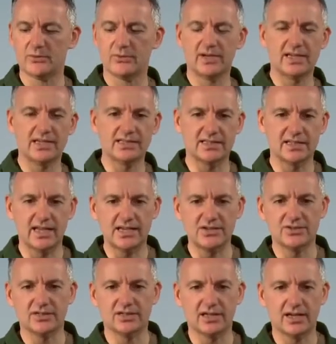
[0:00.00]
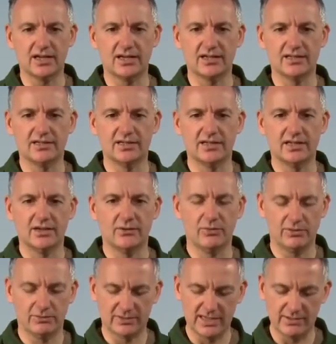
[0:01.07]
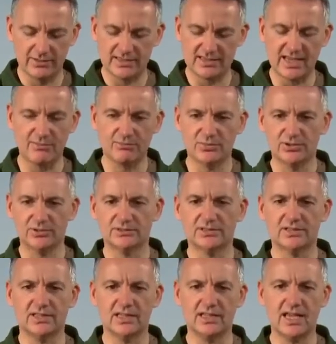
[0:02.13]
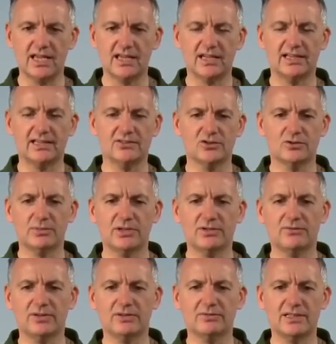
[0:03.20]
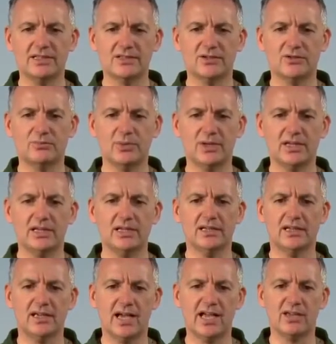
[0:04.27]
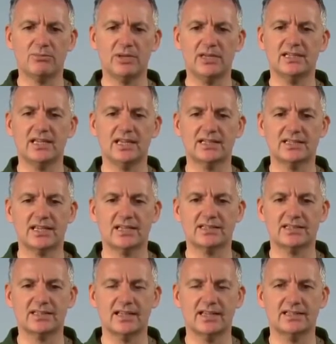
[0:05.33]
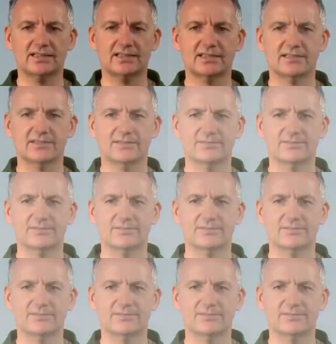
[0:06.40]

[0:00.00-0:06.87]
the quick installation guide, we will now assemble the Yealink W56P IP DECT handset.